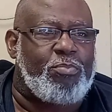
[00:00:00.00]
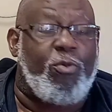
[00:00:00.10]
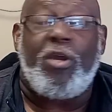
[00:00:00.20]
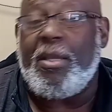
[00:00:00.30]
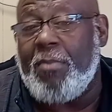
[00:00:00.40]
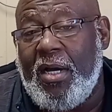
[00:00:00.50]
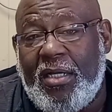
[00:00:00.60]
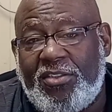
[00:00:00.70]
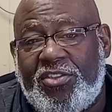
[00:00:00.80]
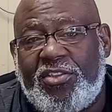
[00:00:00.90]
pretty
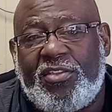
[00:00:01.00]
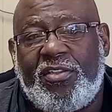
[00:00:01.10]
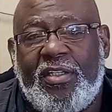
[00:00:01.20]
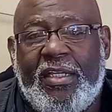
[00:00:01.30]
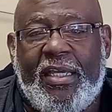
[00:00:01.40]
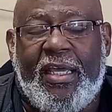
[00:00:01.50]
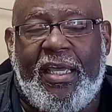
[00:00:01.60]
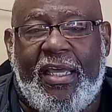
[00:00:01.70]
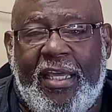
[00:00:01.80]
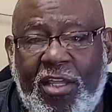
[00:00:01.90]
much
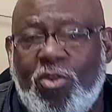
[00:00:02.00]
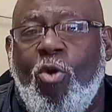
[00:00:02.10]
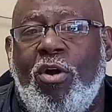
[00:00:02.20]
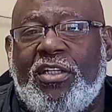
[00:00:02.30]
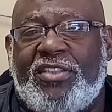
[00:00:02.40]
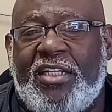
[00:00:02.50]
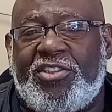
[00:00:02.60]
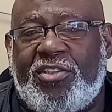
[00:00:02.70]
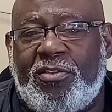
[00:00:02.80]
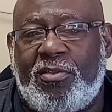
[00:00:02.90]
in the
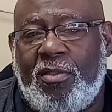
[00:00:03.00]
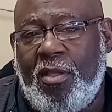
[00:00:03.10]
organization